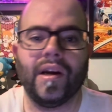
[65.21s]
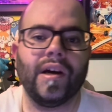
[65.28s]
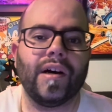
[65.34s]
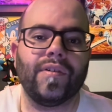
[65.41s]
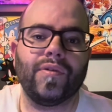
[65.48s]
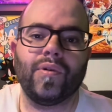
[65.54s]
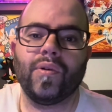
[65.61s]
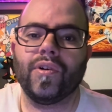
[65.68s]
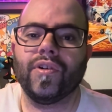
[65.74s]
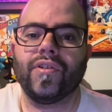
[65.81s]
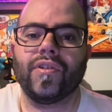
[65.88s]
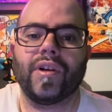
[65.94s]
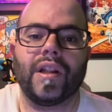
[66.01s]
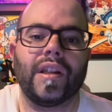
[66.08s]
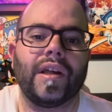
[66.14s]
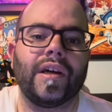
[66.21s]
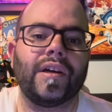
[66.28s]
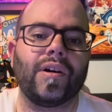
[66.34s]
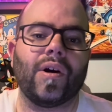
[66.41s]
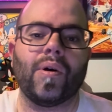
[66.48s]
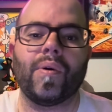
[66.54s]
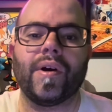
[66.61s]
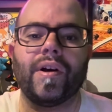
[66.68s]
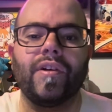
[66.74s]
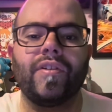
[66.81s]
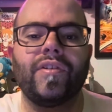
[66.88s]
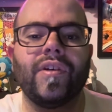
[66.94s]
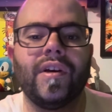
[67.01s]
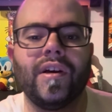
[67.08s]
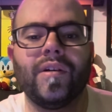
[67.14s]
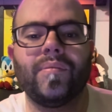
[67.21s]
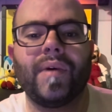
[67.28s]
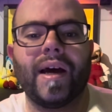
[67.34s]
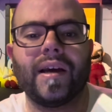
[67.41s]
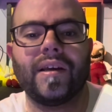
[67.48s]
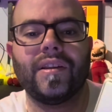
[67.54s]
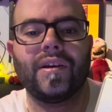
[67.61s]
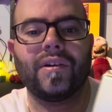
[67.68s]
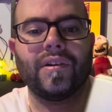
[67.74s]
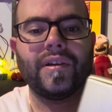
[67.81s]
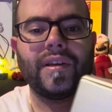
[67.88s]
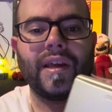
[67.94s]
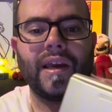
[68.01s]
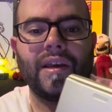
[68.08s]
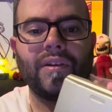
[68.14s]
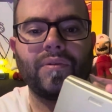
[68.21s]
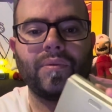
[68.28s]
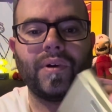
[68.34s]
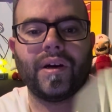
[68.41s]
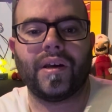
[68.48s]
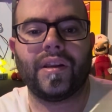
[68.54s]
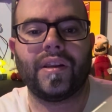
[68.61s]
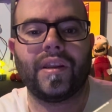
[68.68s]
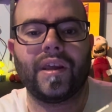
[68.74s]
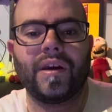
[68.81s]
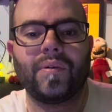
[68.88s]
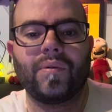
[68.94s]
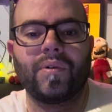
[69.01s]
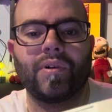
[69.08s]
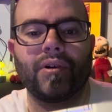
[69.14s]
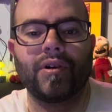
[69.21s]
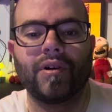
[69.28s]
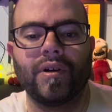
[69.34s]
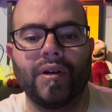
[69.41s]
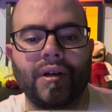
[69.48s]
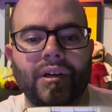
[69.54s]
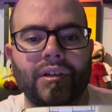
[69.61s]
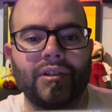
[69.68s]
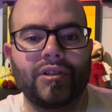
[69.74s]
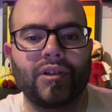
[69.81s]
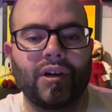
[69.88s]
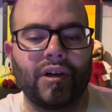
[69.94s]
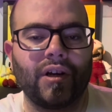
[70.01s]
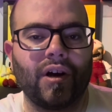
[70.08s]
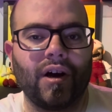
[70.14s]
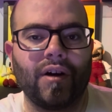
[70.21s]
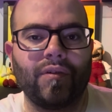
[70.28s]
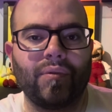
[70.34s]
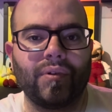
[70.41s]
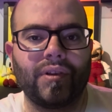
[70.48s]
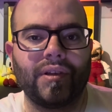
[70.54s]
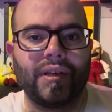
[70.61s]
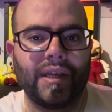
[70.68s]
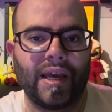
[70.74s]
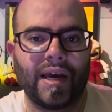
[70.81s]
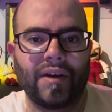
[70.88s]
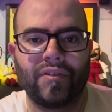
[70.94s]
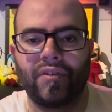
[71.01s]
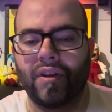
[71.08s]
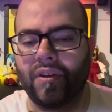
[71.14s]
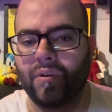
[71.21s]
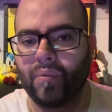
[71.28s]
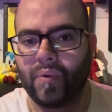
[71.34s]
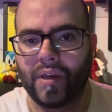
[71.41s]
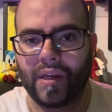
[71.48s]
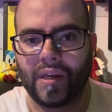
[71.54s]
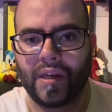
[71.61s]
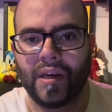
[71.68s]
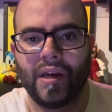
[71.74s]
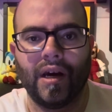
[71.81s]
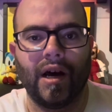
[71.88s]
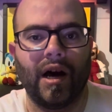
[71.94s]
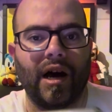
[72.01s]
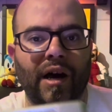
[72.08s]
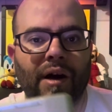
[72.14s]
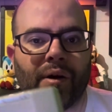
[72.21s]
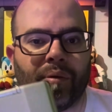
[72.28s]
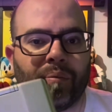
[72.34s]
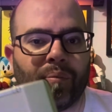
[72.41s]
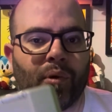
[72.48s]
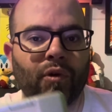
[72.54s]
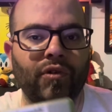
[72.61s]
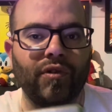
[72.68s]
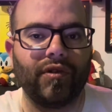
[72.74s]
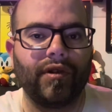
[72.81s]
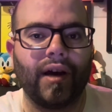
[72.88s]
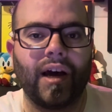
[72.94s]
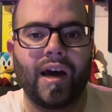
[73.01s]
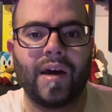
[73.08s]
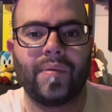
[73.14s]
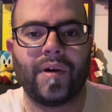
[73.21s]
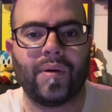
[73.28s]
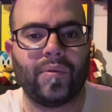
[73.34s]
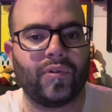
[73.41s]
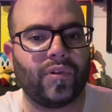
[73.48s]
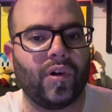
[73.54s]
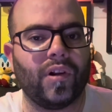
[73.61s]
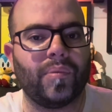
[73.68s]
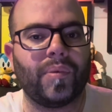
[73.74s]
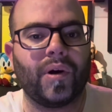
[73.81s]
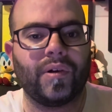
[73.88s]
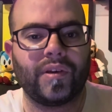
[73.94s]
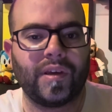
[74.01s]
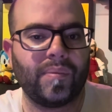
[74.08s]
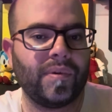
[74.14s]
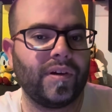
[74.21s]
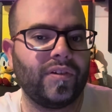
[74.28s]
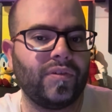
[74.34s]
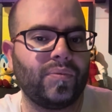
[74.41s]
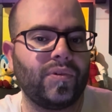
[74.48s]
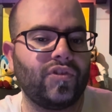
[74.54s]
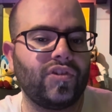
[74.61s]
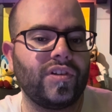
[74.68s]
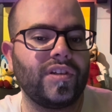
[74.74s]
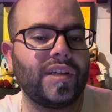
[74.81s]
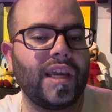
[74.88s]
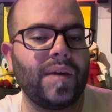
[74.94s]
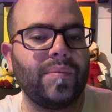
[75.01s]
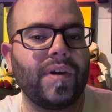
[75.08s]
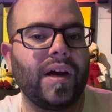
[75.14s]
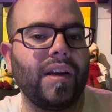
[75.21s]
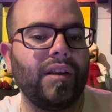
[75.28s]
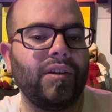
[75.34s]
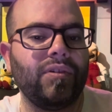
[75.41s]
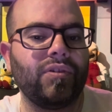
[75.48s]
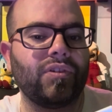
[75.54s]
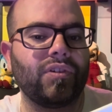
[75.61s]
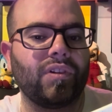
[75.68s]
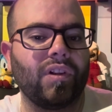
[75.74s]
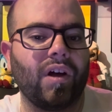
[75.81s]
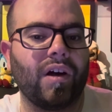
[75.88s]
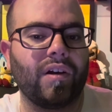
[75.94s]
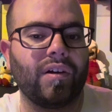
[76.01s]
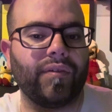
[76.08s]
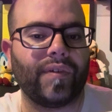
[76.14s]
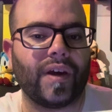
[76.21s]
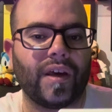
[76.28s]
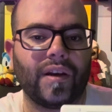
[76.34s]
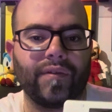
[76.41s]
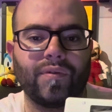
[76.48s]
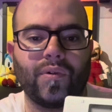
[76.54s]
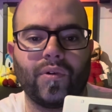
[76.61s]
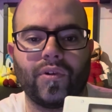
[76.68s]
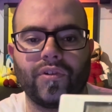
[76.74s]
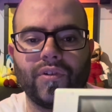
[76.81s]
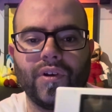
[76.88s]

Of course, like always, back in the early days when they were starting off with the DS and the Wii, most of the time it was all about gimmicks, which this game kind of uses a lot of, and of course,